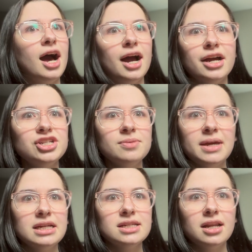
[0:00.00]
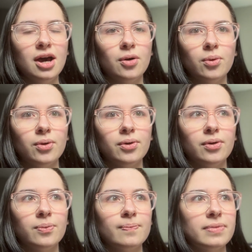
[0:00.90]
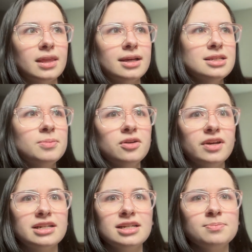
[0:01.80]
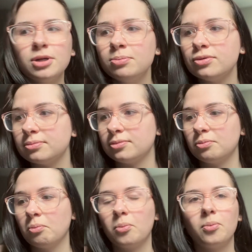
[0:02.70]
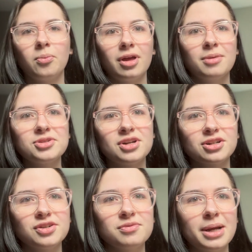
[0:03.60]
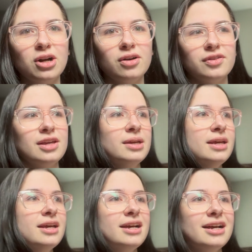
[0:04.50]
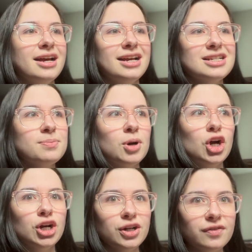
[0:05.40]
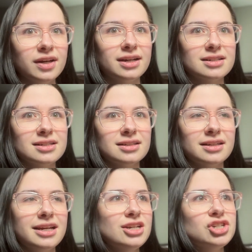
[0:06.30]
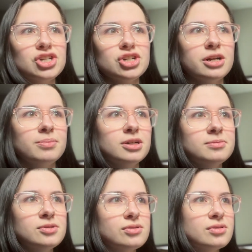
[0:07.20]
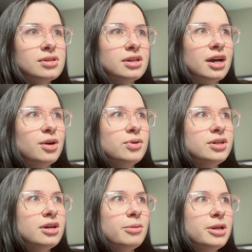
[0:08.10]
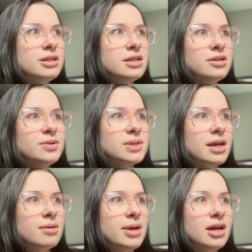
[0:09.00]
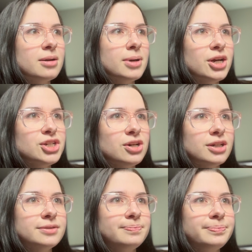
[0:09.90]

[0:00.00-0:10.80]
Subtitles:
I should make Ditto. It's perfect. He's purple. Almost knocked over my coffee. It's perfect. Like, he's just straight purple. I wonder how many Dittos I can make out of Posh yarn.